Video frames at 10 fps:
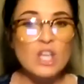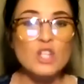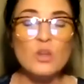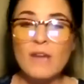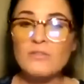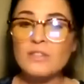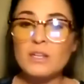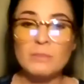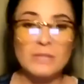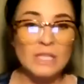You have
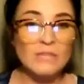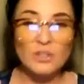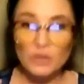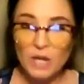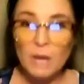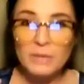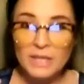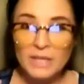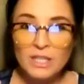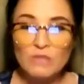to believe in your company,